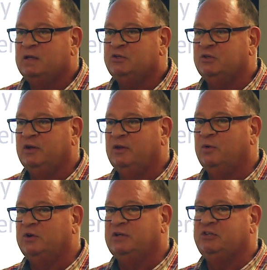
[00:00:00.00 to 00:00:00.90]
So in other
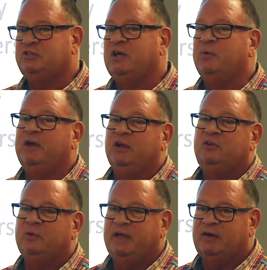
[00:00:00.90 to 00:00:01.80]
words, let's not wait
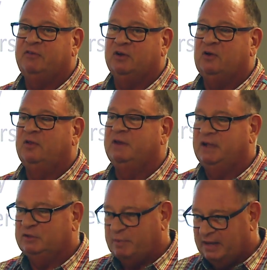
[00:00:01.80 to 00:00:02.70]
until we have to call the
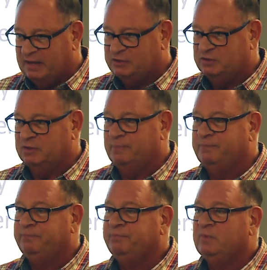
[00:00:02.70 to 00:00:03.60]
next pastor
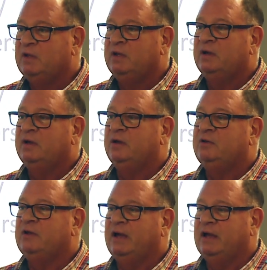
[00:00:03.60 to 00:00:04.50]

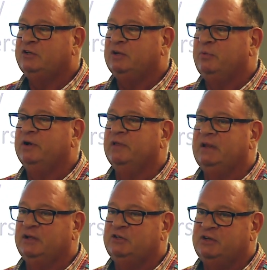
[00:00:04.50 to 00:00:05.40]
to actually bring the
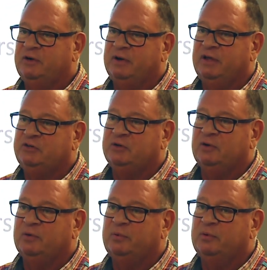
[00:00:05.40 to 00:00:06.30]
next generation
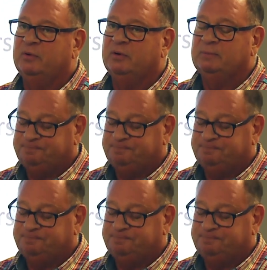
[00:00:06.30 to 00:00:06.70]
on board.